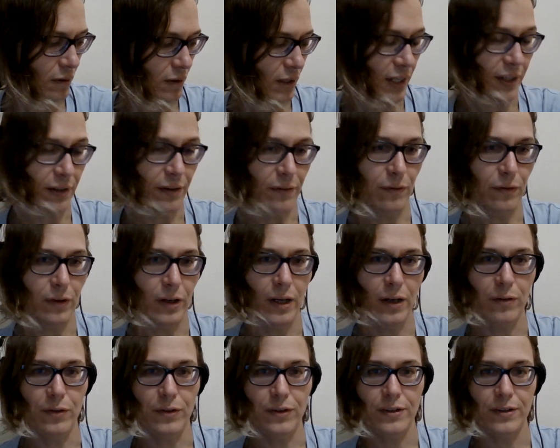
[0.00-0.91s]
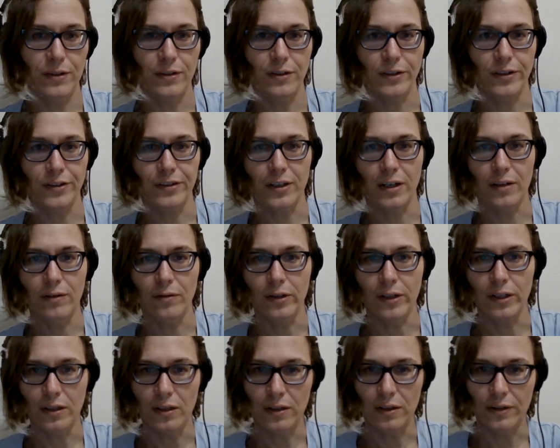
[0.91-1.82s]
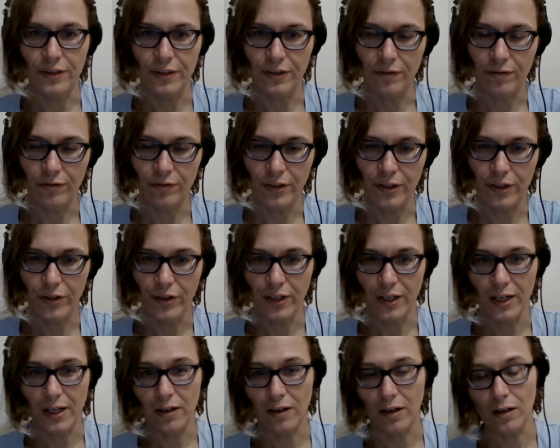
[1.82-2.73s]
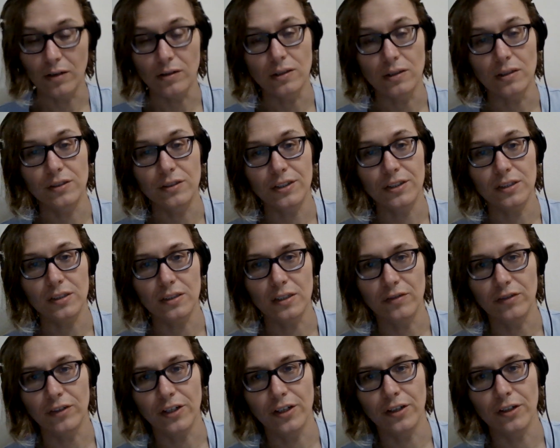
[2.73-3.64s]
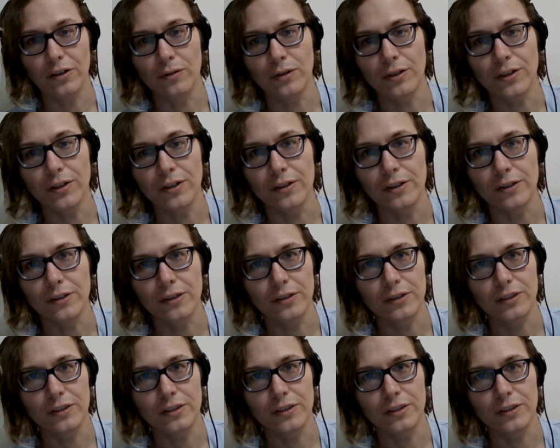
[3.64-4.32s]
And when I was discovering all this and figuring it out, I was still living here with her.